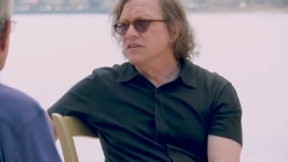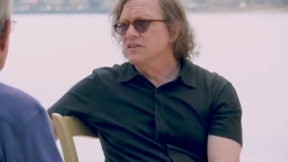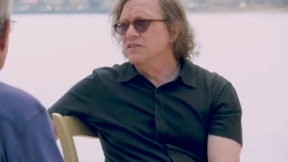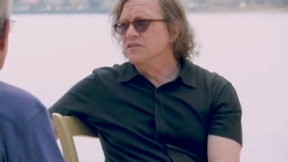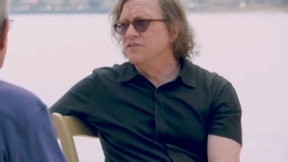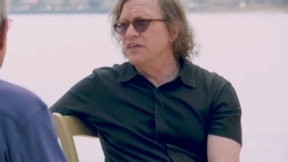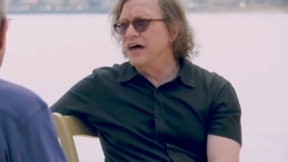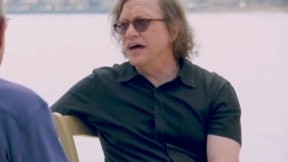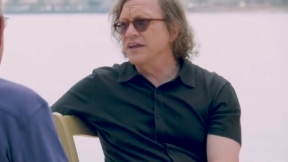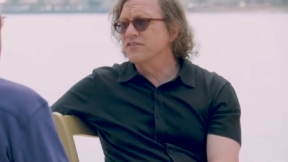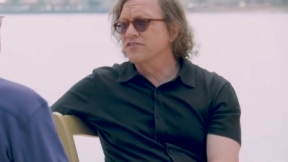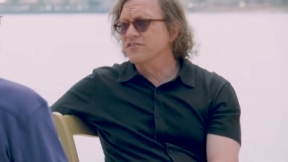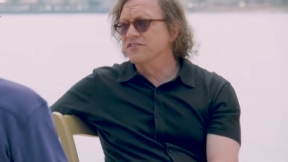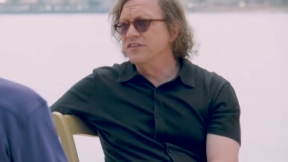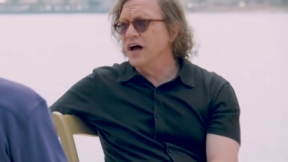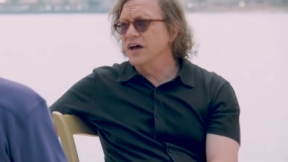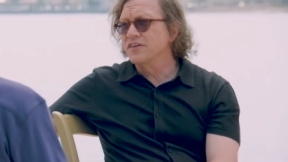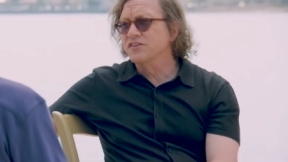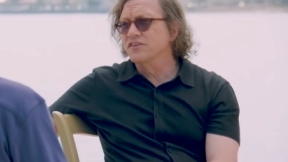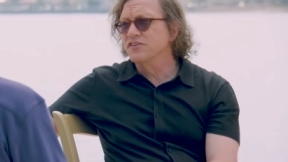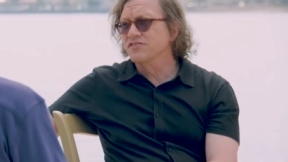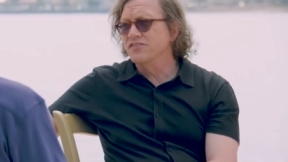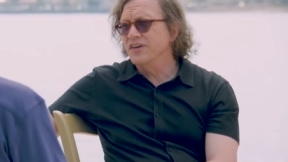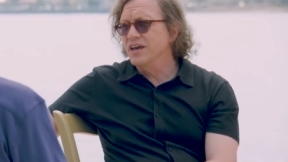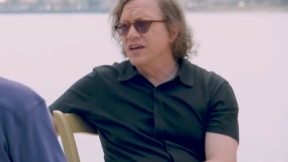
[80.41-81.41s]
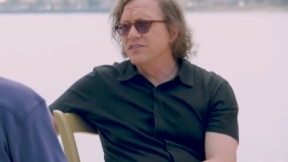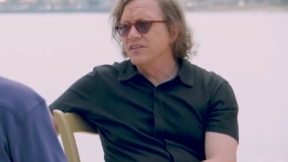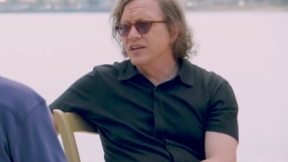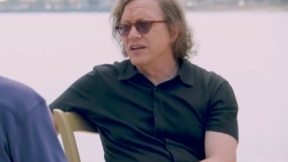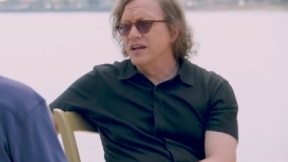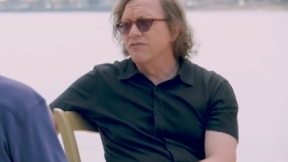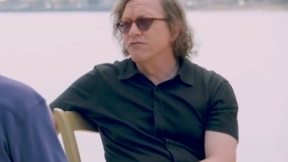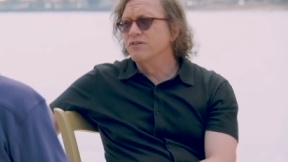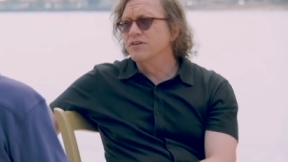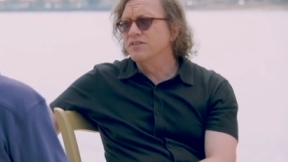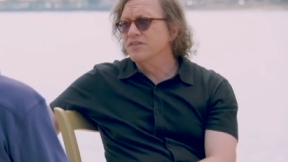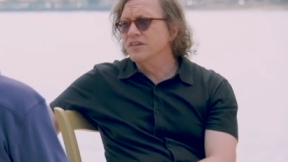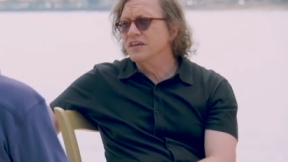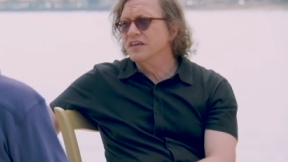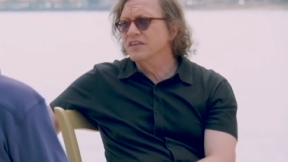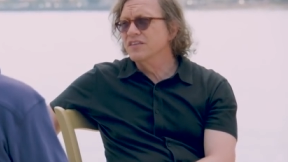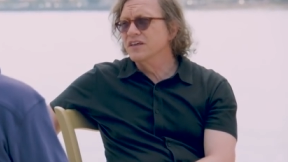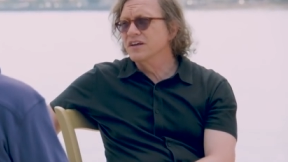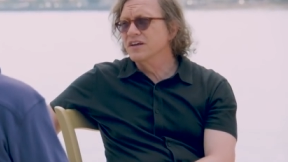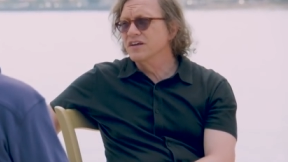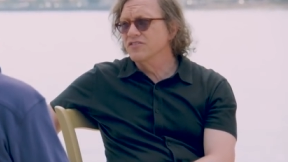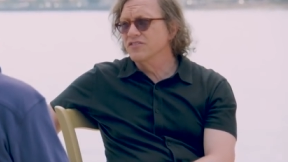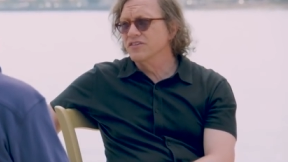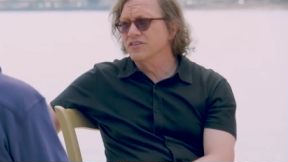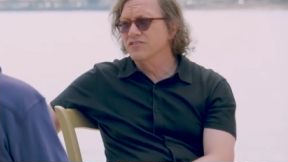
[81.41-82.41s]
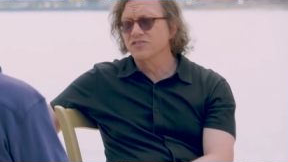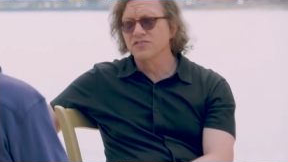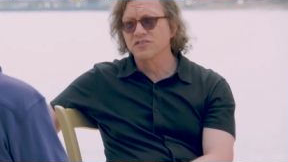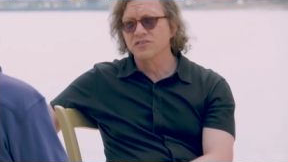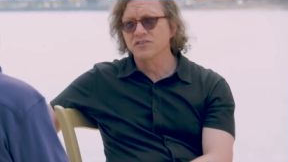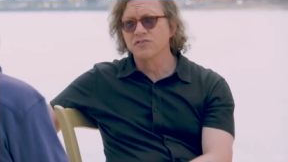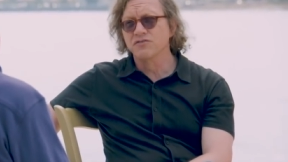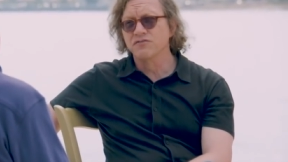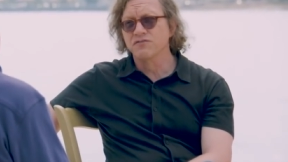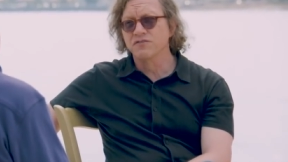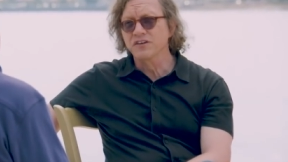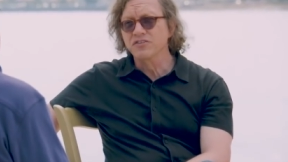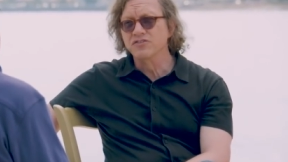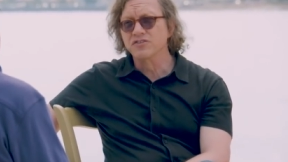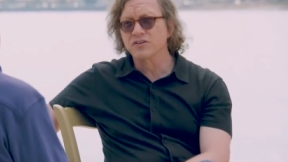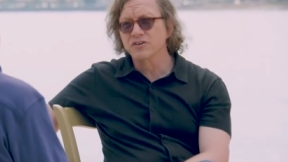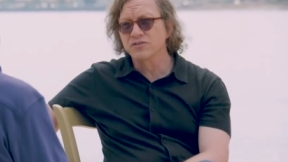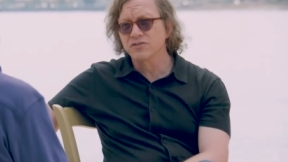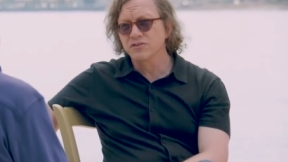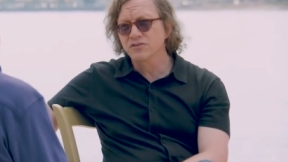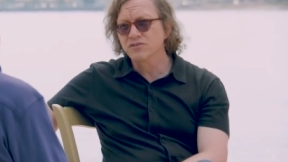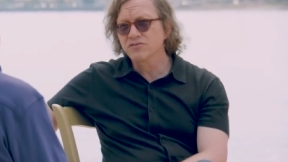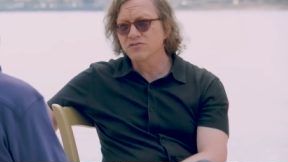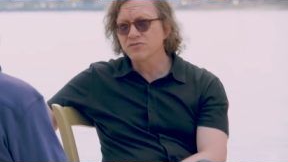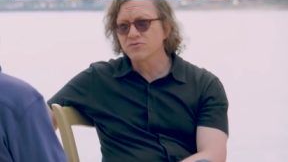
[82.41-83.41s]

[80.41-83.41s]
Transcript: That's not to say that everything that exists is physical.